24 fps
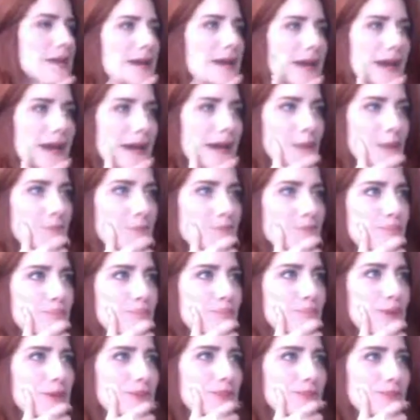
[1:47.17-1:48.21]

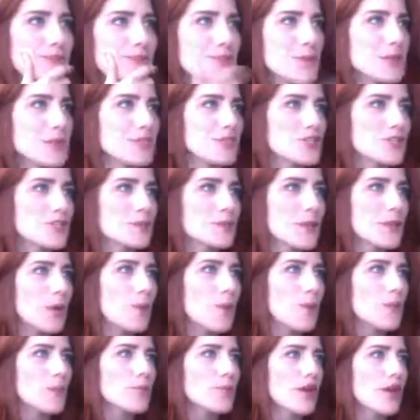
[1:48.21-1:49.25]
I posed a question about
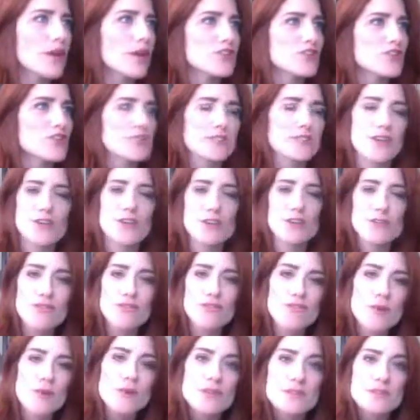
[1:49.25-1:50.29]
what project are you
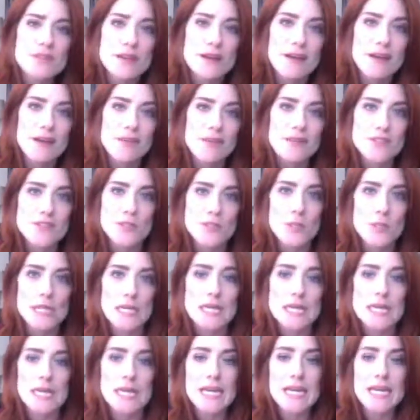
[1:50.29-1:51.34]
focusing on this
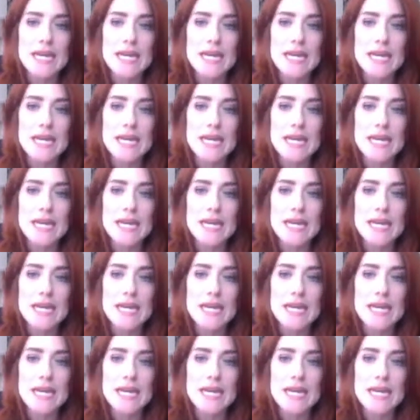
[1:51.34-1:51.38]
week